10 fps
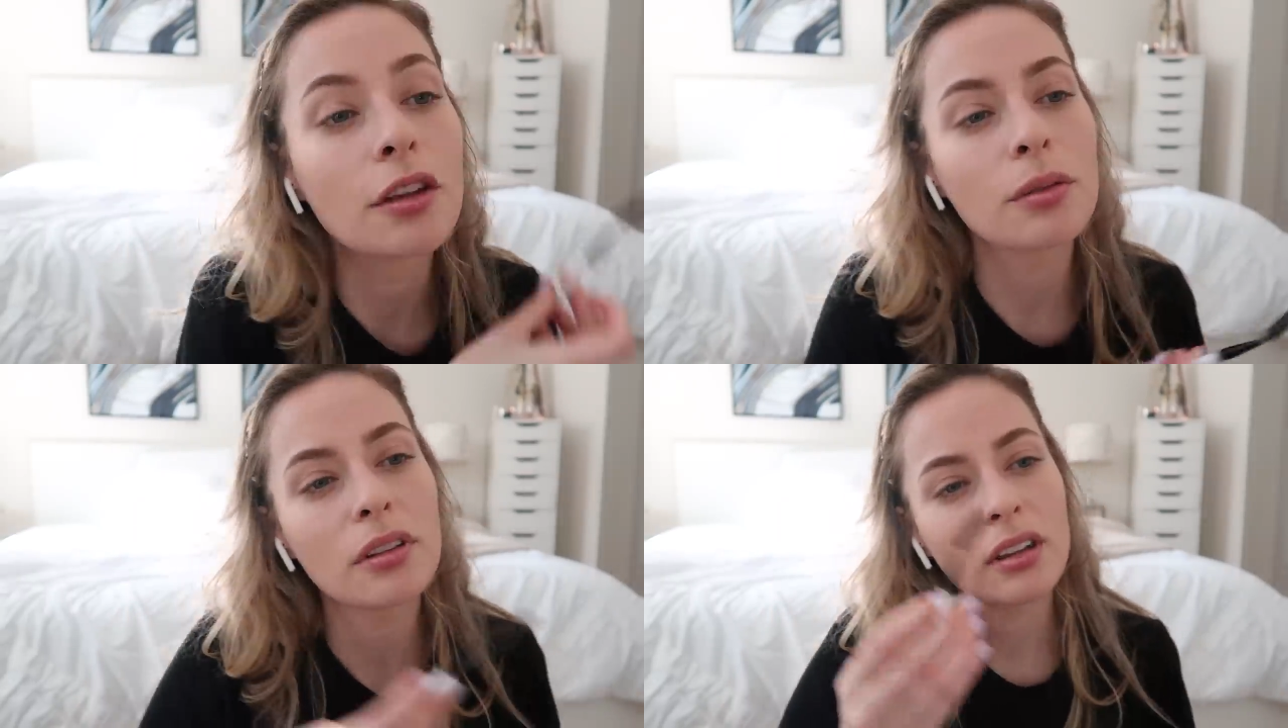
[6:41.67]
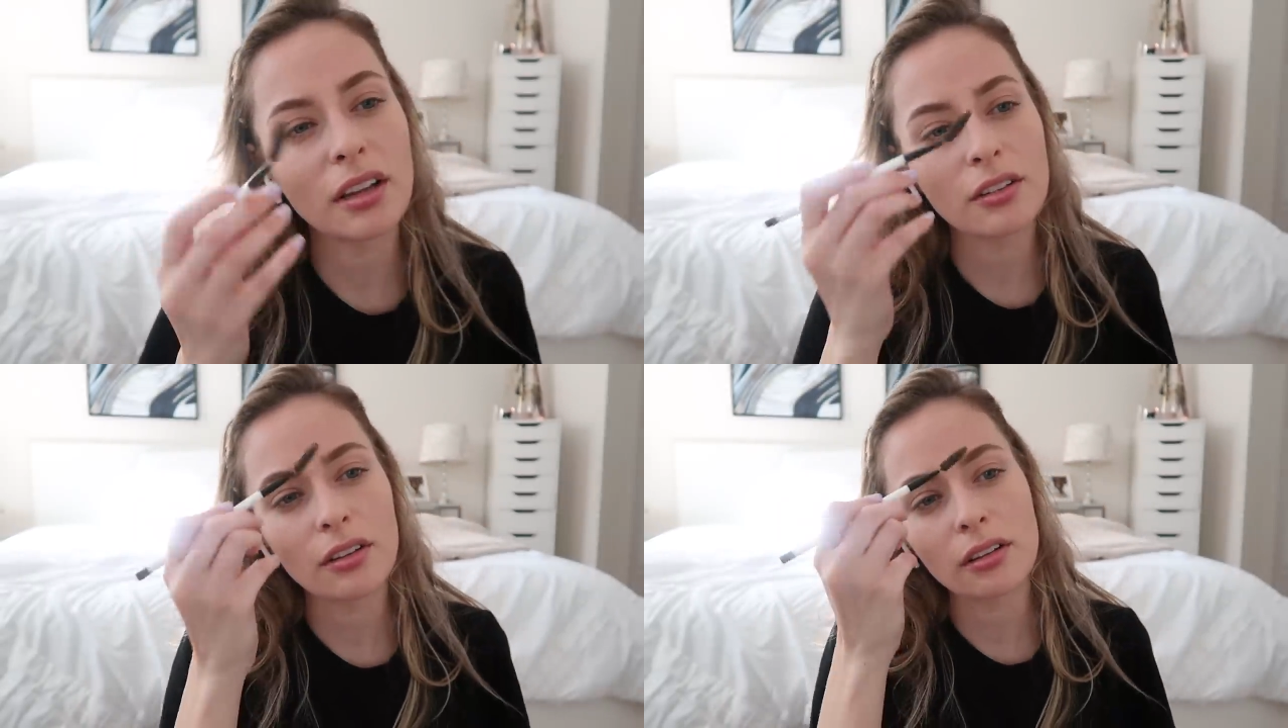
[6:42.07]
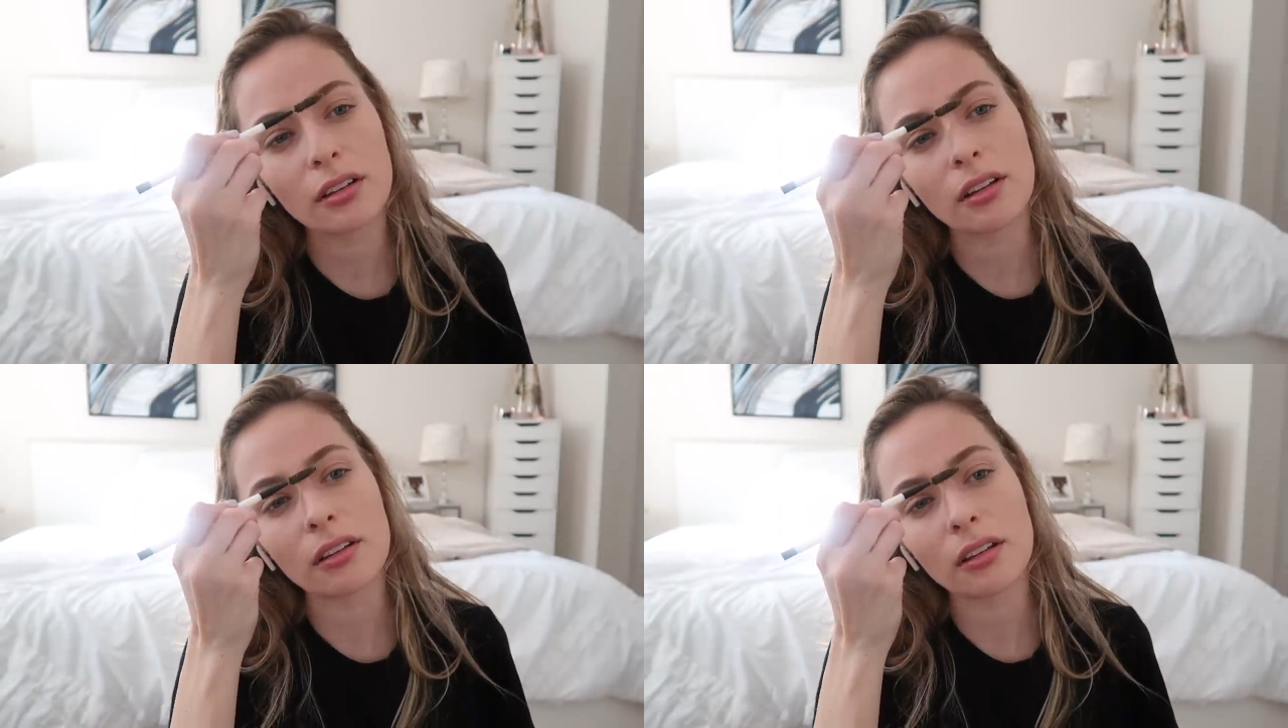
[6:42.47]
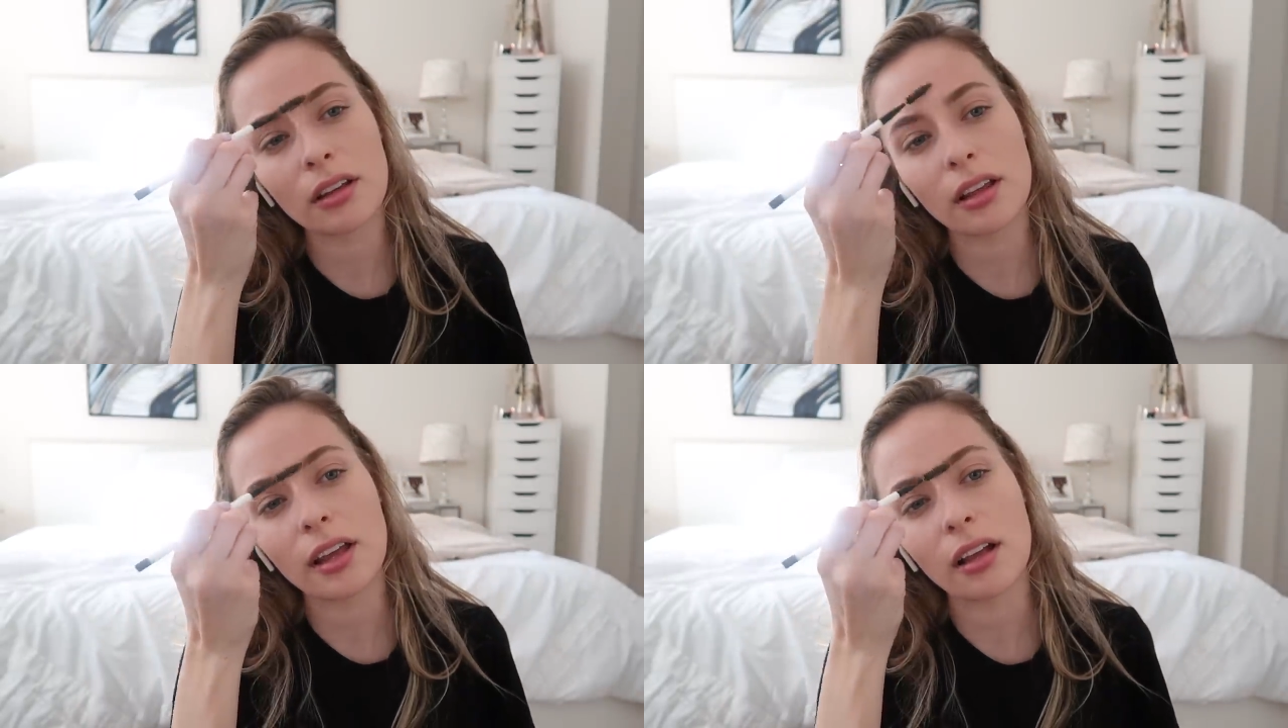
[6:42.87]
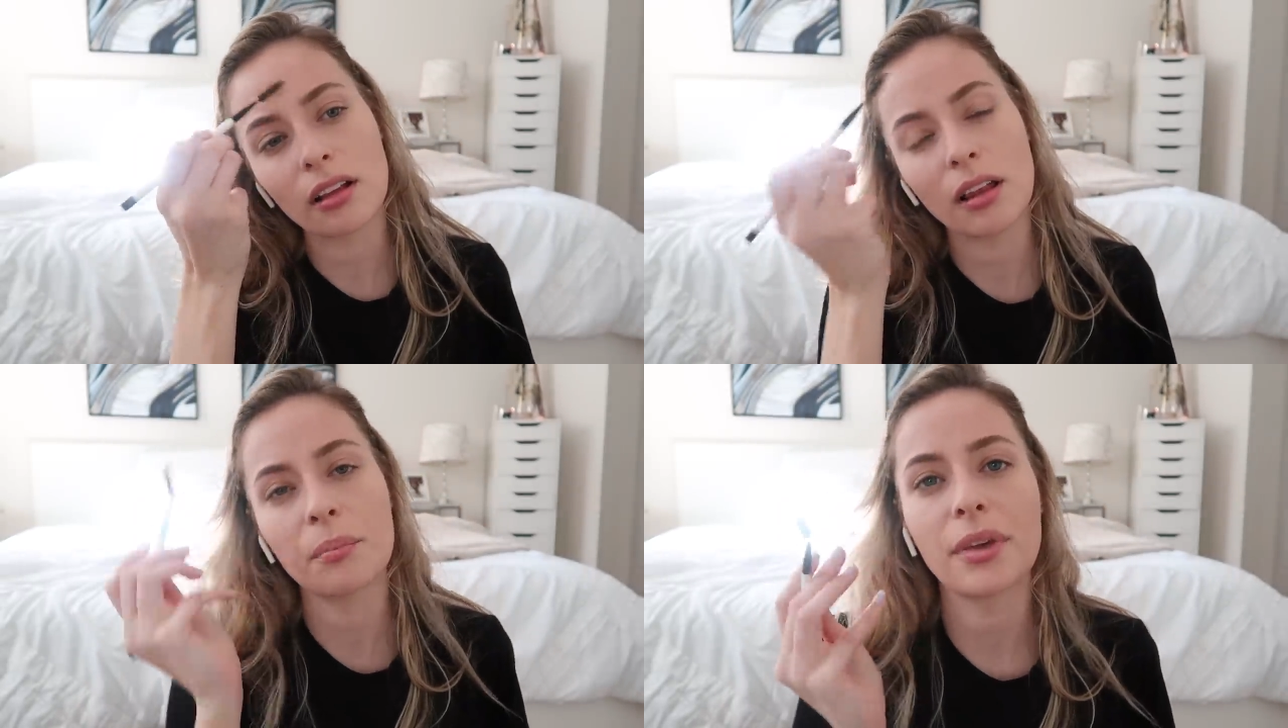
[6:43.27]
This one's nice too because it doesn't get like
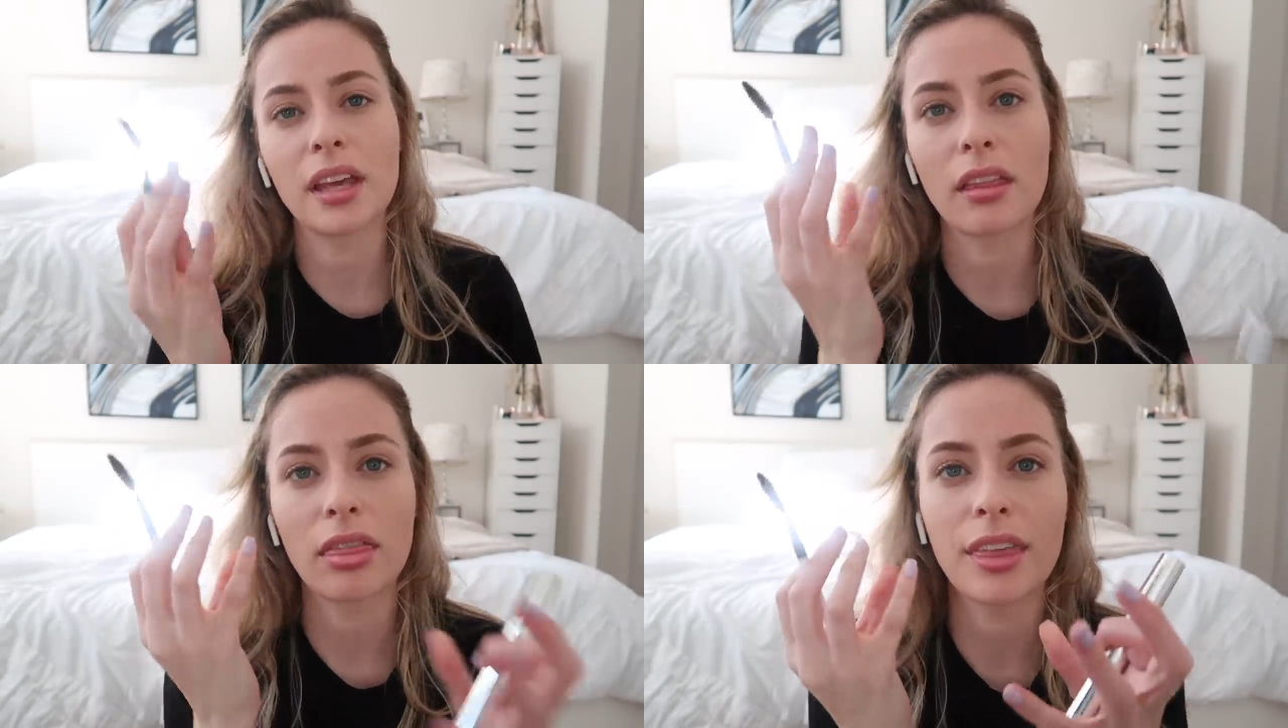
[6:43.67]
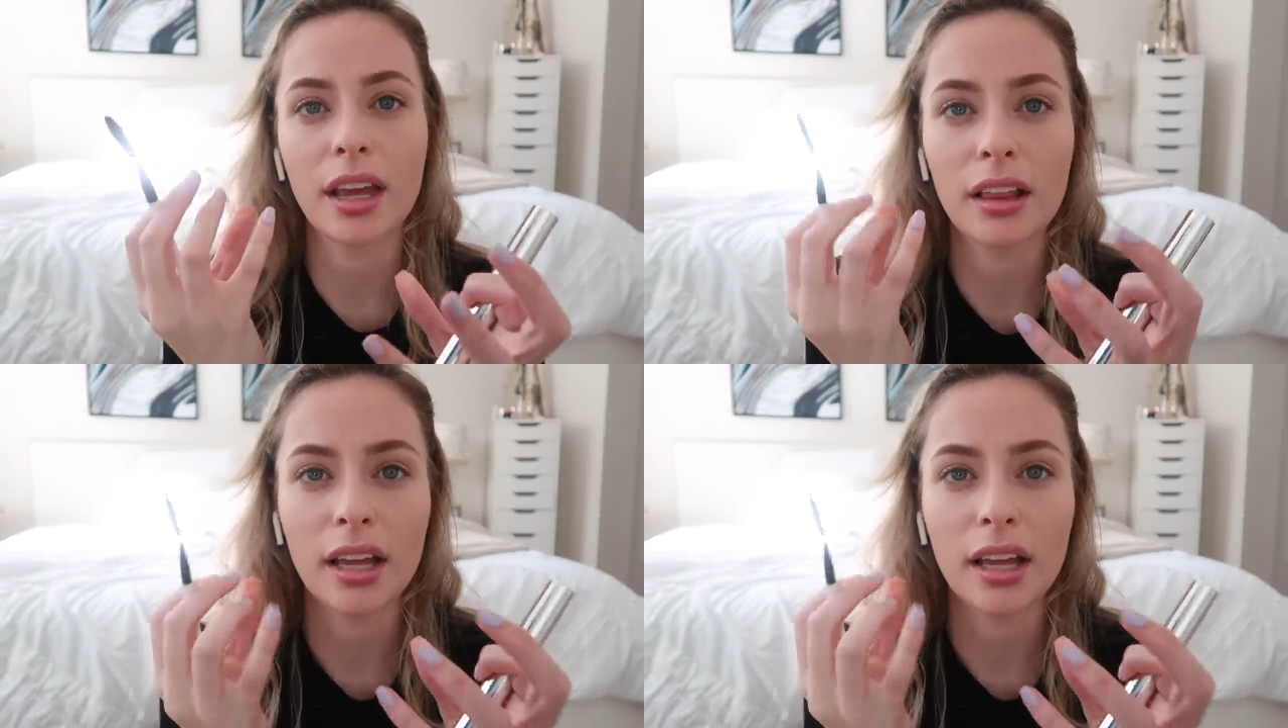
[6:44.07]
clumpy and thick.